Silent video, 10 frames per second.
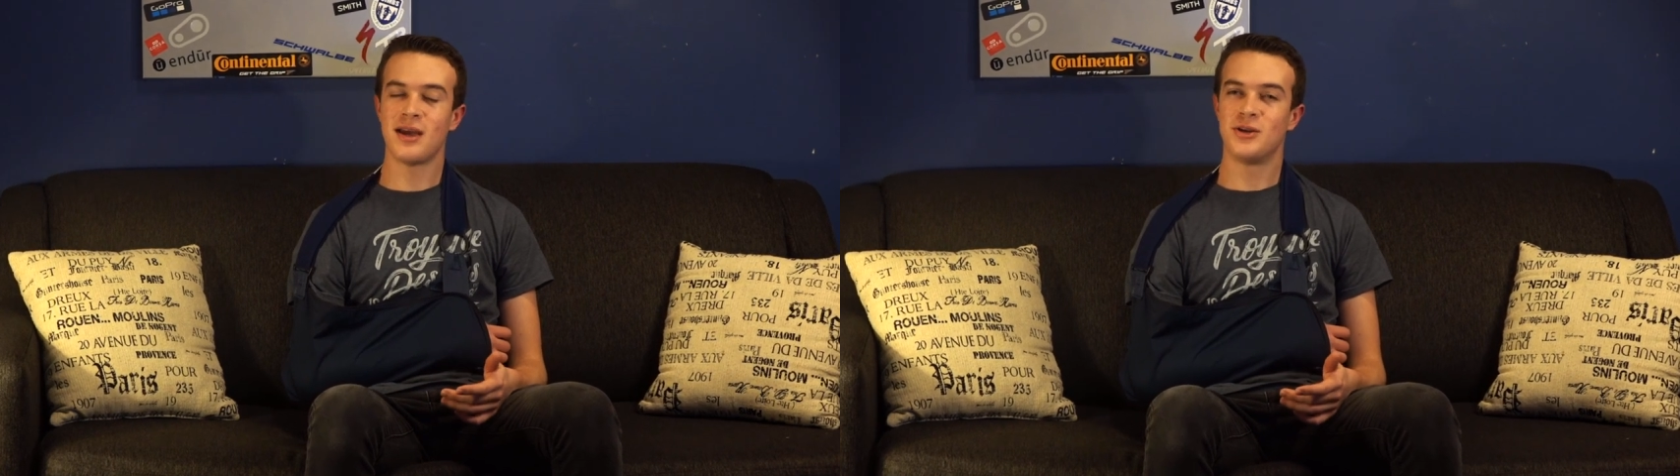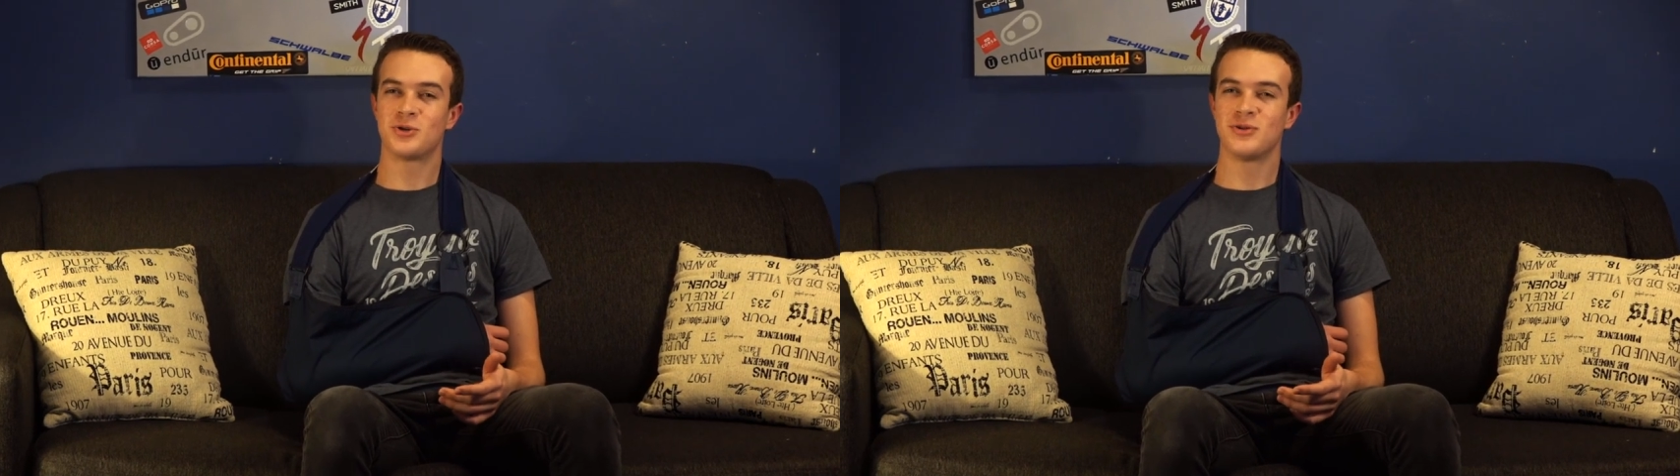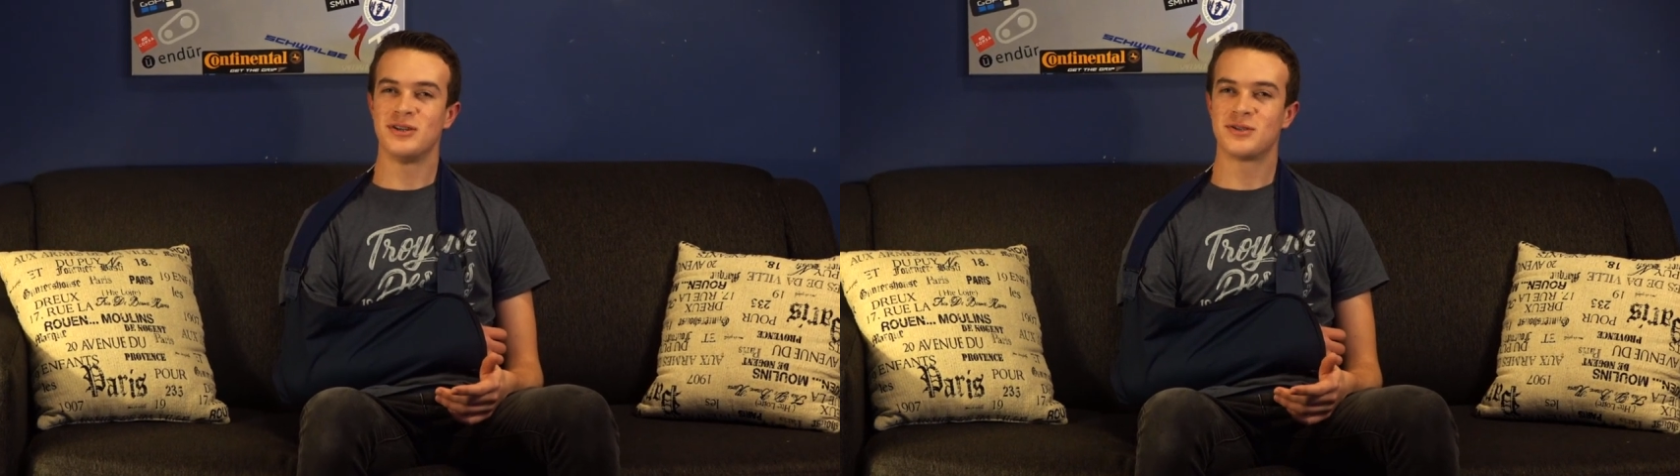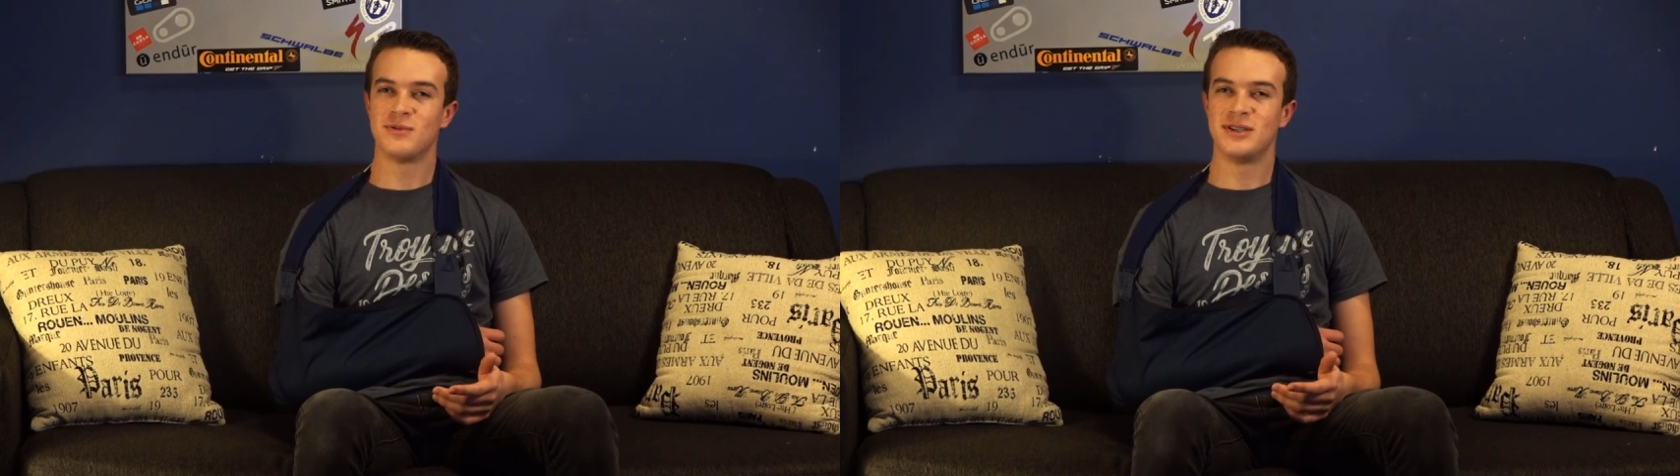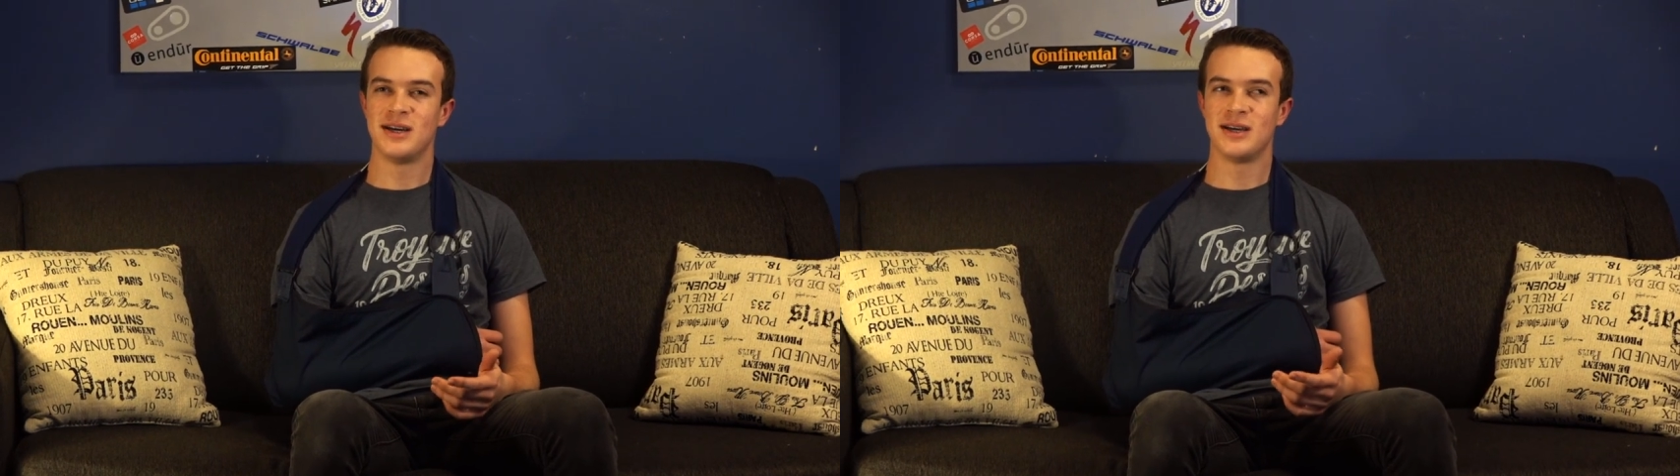injuries
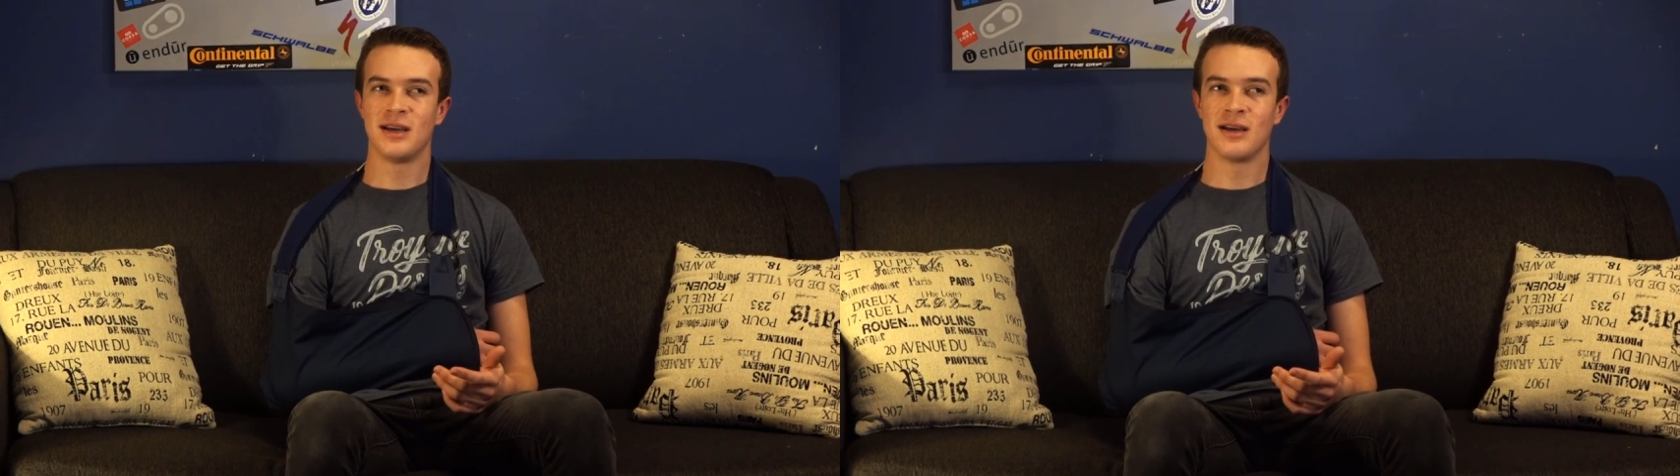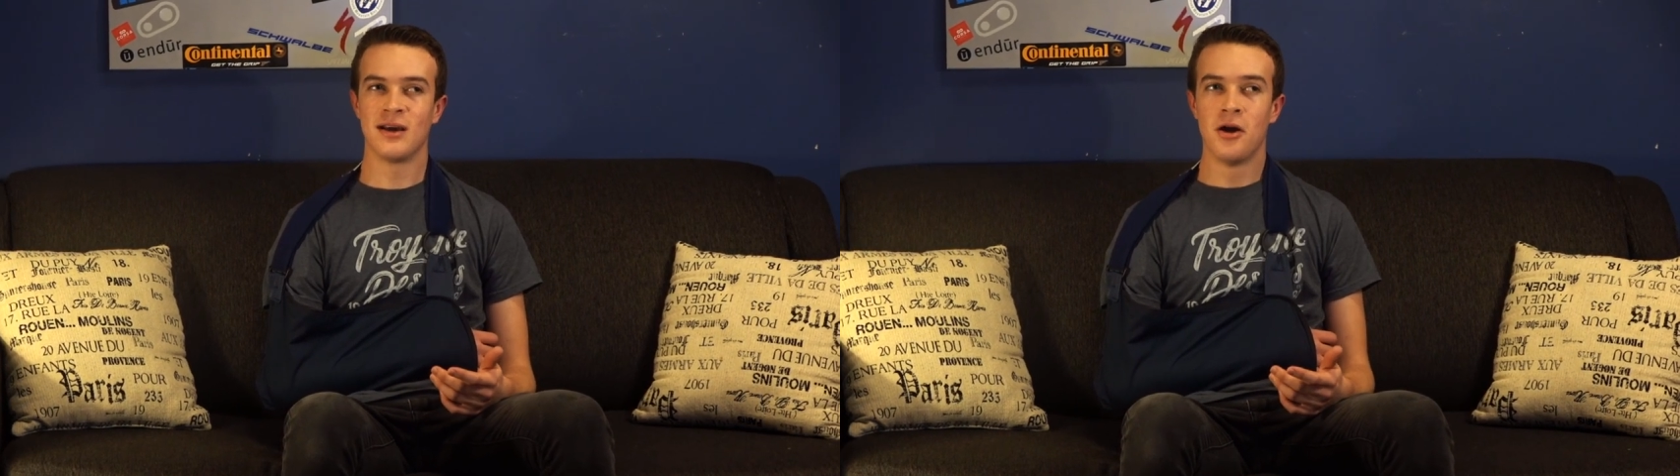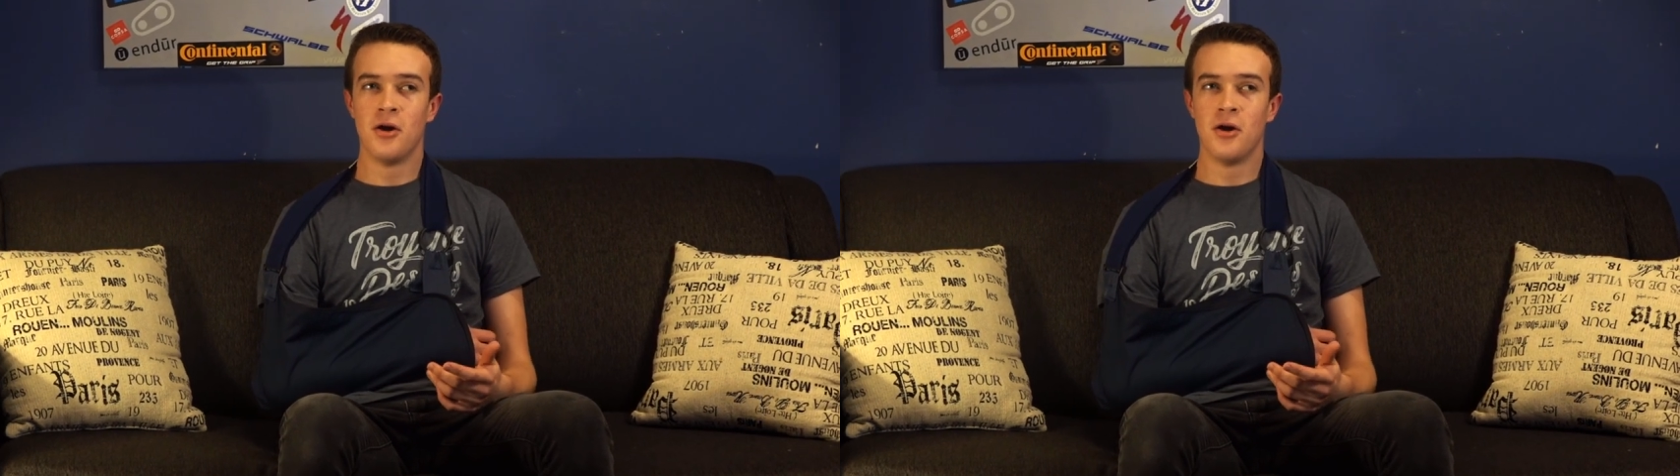when taking